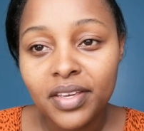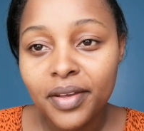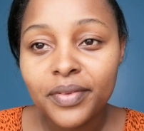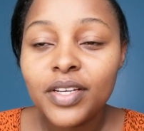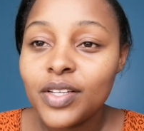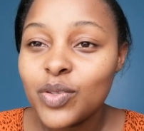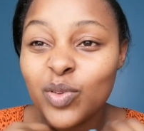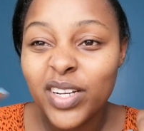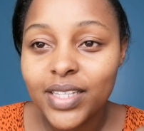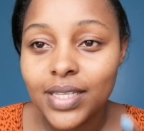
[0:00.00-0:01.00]
Yeah, so
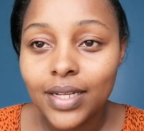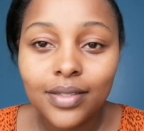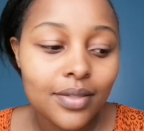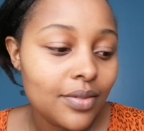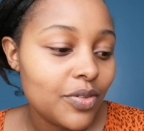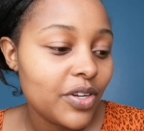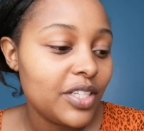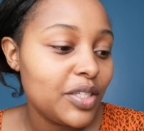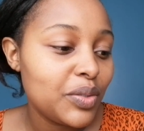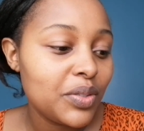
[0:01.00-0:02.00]
let's get
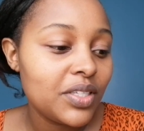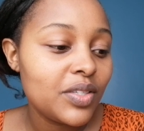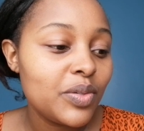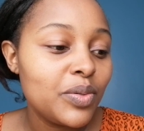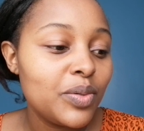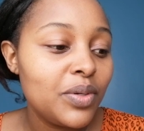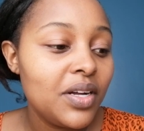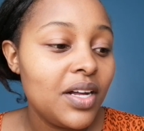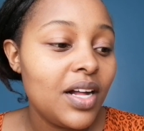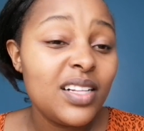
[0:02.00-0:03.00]
straight into this. So
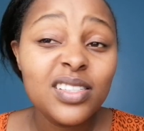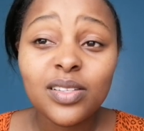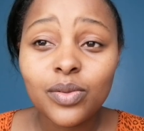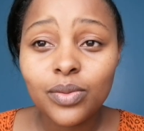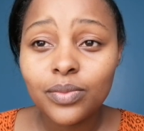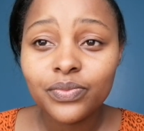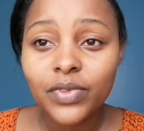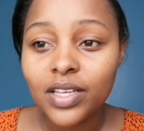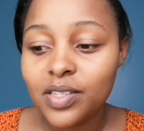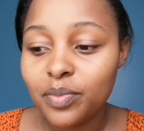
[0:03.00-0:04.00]
I'll just do
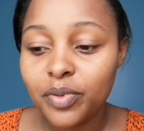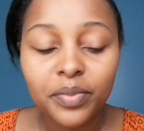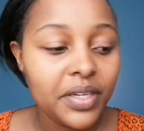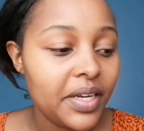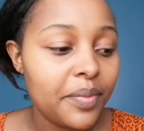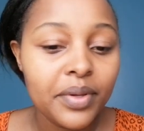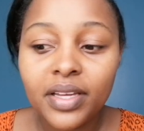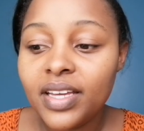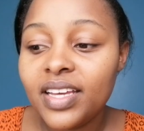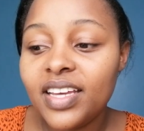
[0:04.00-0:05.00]
a simple makeup,
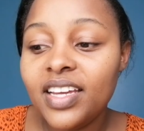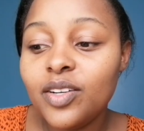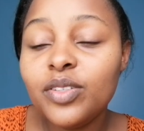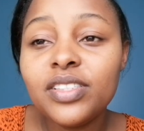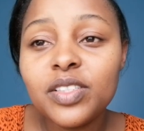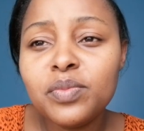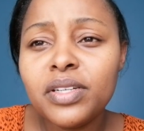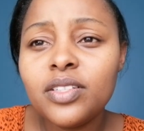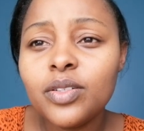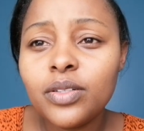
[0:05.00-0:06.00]
yeah, no
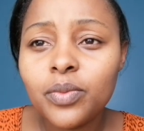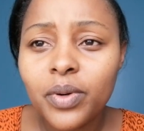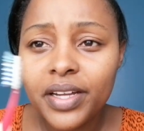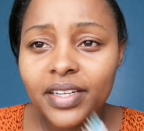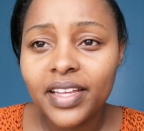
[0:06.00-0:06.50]
judgmental one.